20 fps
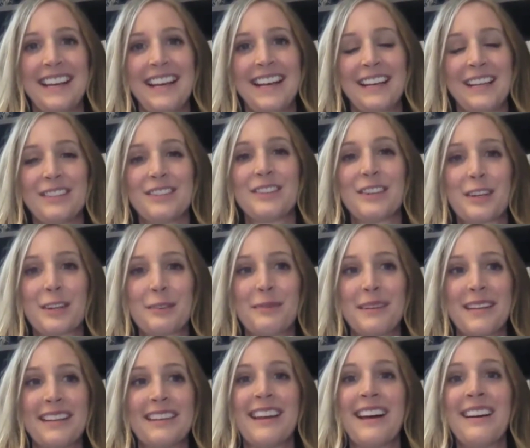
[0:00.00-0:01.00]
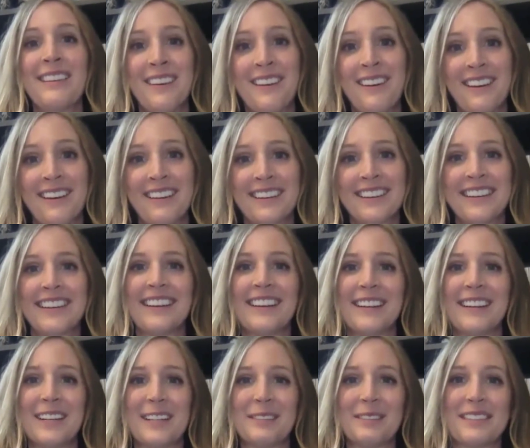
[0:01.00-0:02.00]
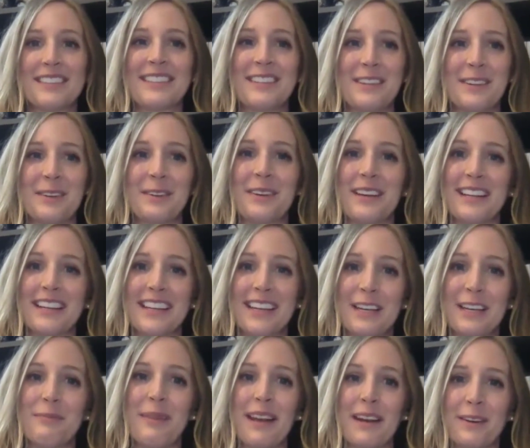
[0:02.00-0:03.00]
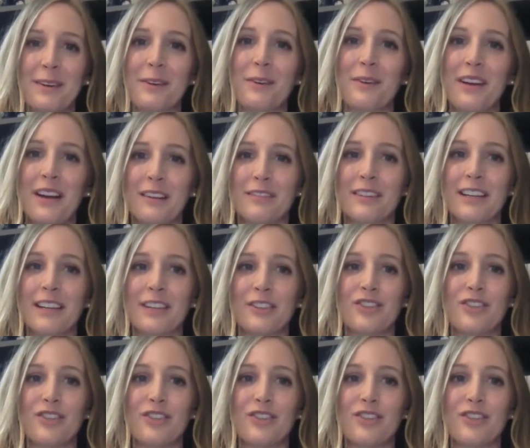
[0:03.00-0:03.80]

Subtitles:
and it took me that long to get medical coverage.